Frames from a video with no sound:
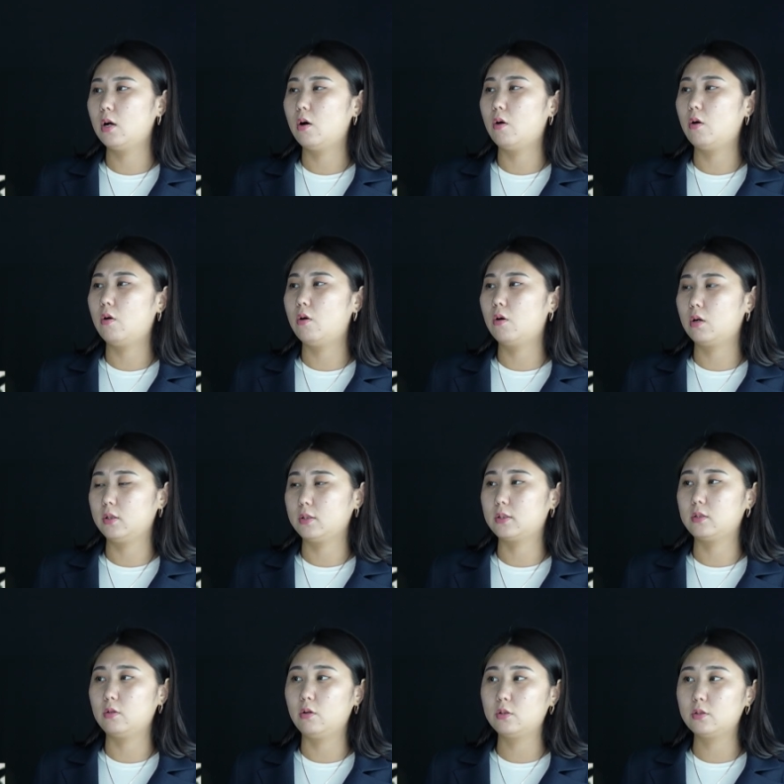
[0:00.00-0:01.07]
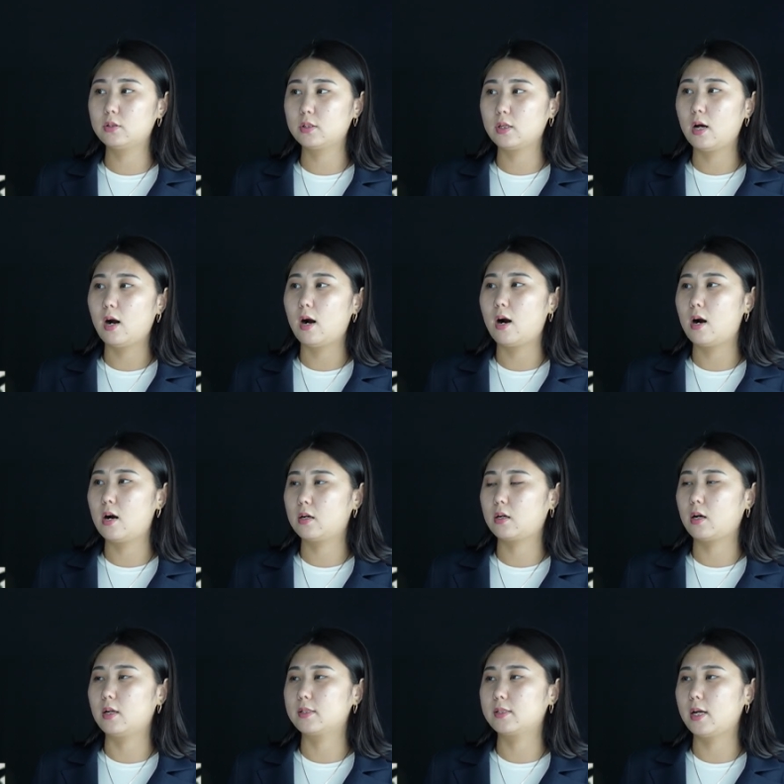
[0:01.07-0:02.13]
or sloths are
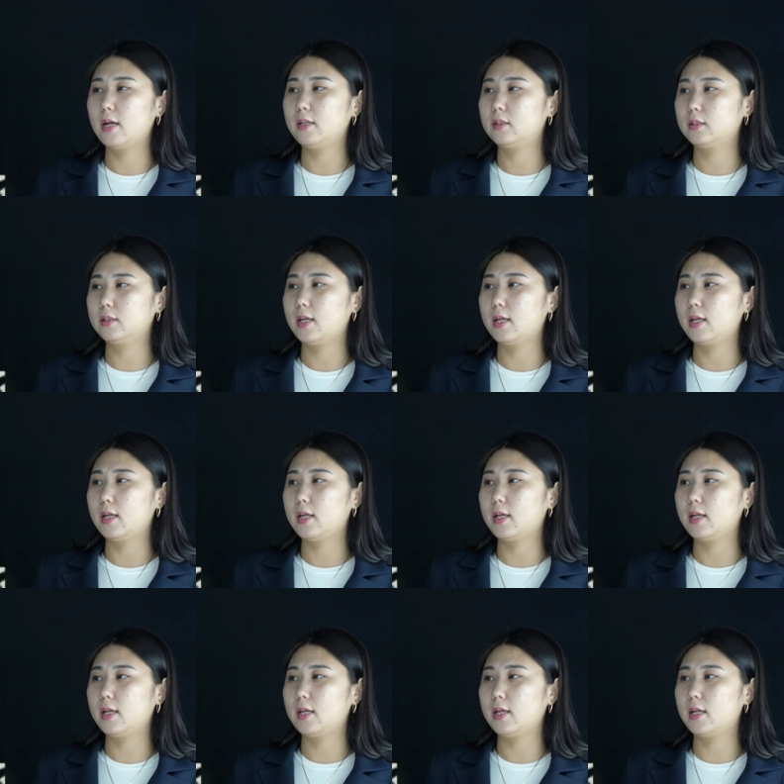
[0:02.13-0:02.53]
considered